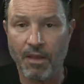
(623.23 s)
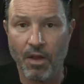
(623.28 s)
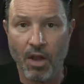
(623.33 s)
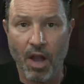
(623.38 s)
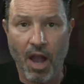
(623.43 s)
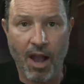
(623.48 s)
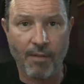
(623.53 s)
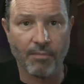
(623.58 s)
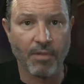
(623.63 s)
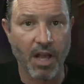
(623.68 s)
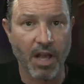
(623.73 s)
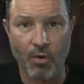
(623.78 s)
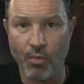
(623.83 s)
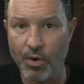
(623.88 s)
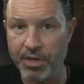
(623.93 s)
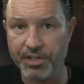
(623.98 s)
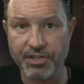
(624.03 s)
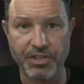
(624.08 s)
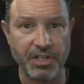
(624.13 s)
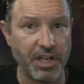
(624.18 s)
I'm like, we
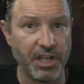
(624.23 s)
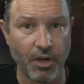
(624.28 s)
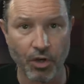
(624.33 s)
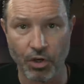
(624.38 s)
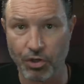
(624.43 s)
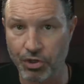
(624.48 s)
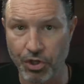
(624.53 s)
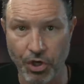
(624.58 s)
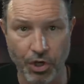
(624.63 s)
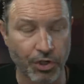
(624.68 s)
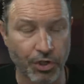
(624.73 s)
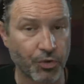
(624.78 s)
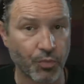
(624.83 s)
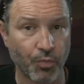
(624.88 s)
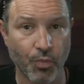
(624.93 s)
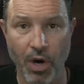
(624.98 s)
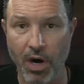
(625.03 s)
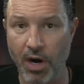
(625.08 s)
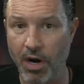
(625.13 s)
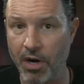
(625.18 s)
just need to go to church
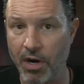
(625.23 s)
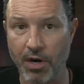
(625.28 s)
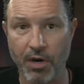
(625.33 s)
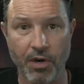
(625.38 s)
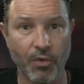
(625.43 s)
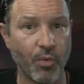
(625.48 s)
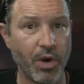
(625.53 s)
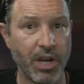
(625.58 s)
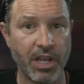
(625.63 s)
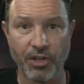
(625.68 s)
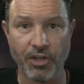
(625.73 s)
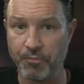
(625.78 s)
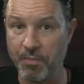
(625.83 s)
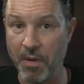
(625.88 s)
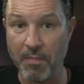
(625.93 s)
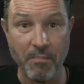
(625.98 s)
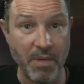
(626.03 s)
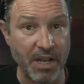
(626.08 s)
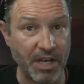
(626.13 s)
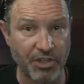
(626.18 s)
where we can just be
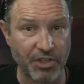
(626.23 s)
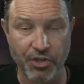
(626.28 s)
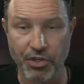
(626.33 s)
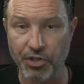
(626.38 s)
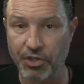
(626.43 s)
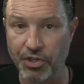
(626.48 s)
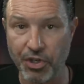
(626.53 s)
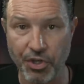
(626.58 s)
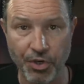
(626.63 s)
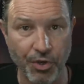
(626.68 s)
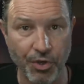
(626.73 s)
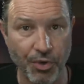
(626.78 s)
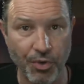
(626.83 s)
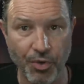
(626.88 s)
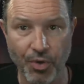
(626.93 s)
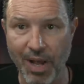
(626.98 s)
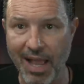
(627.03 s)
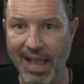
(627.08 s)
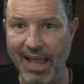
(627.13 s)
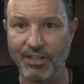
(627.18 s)
ministered
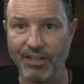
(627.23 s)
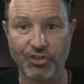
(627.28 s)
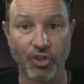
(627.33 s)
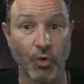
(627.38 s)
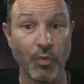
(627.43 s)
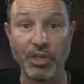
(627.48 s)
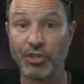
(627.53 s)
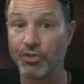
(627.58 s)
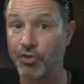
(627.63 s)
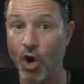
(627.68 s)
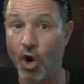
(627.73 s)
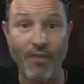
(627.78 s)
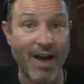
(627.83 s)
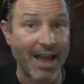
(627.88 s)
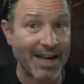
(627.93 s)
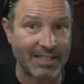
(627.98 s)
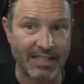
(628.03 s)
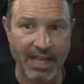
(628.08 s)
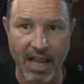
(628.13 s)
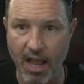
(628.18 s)
to. And so we drove out
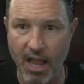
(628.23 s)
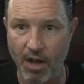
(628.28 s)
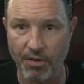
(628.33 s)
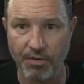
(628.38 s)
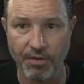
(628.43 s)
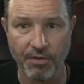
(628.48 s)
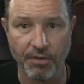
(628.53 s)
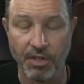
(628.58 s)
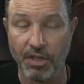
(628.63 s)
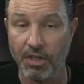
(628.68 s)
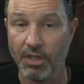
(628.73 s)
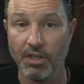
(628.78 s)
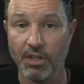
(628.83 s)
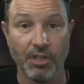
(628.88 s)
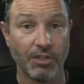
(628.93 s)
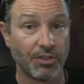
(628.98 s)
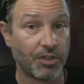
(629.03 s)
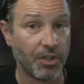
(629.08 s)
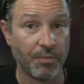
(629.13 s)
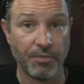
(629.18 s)
of town
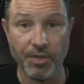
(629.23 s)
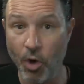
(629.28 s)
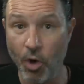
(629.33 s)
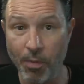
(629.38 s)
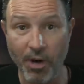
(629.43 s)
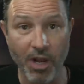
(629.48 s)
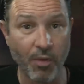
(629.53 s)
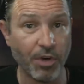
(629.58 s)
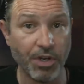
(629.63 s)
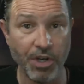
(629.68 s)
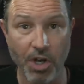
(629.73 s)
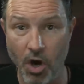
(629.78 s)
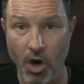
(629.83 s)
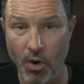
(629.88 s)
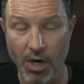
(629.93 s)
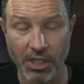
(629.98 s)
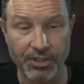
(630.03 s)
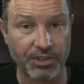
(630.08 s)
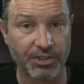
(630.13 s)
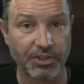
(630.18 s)
so that nobody would know
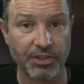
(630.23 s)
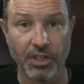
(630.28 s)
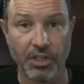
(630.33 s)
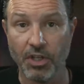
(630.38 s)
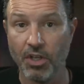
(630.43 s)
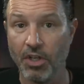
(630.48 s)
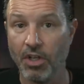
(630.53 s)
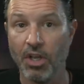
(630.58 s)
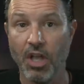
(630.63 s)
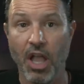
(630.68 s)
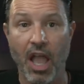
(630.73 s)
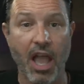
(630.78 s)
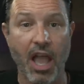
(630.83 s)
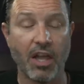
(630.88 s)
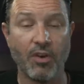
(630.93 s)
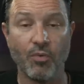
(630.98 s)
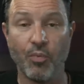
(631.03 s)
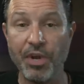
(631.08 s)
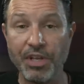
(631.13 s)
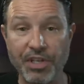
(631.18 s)
us.
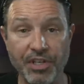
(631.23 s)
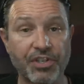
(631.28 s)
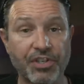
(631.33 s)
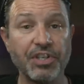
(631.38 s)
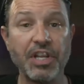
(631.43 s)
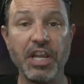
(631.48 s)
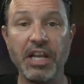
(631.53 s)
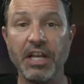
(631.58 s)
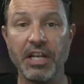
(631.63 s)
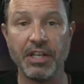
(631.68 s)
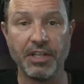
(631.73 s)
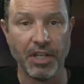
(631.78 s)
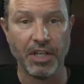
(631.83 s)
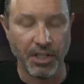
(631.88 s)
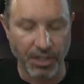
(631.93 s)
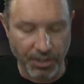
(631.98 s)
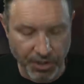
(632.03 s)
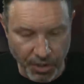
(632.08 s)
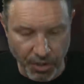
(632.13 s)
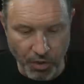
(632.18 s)
And we just needed
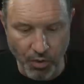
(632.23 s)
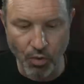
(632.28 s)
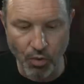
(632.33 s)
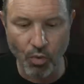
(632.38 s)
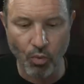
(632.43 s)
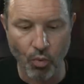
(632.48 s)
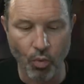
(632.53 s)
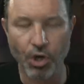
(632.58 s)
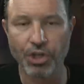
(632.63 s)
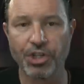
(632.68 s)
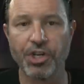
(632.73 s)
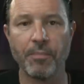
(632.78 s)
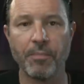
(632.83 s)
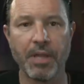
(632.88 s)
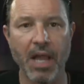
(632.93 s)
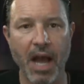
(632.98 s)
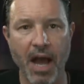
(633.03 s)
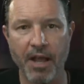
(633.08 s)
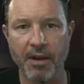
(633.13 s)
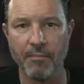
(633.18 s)
to worship
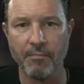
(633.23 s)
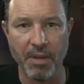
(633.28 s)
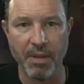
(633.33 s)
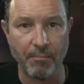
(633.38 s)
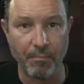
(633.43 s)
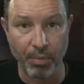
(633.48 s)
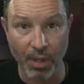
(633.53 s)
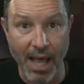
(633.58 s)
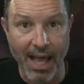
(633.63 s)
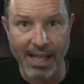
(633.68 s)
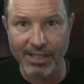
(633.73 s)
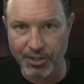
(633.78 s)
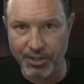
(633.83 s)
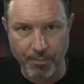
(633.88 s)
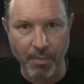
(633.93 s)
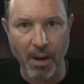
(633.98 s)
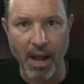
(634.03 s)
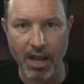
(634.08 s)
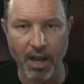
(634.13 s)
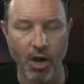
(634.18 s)
God and be blessed
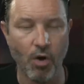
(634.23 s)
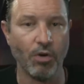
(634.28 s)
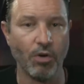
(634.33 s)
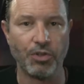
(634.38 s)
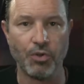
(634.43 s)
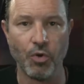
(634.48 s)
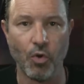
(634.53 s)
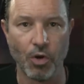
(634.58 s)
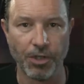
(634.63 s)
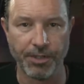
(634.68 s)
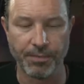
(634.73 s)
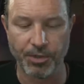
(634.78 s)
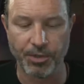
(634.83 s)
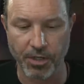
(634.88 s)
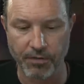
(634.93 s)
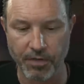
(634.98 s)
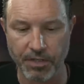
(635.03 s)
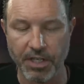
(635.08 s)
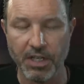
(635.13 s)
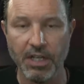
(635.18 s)
by going to a worship
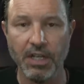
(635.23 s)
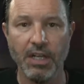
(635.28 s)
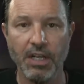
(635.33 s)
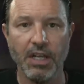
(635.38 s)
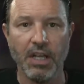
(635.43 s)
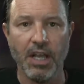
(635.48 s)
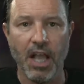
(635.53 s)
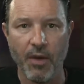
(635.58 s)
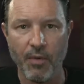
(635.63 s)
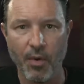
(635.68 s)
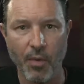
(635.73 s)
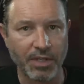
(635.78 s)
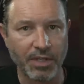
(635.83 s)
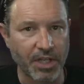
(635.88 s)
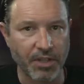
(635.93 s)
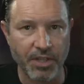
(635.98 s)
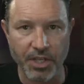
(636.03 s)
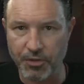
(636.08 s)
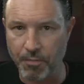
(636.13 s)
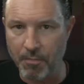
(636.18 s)
service. And we went to
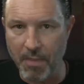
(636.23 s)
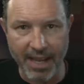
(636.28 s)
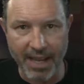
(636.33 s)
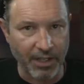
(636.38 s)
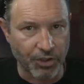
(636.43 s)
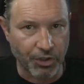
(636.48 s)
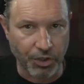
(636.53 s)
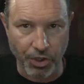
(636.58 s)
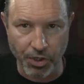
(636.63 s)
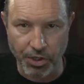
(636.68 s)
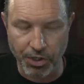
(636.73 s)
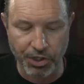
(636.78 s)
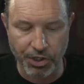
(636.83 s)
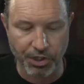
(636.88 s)
this mega church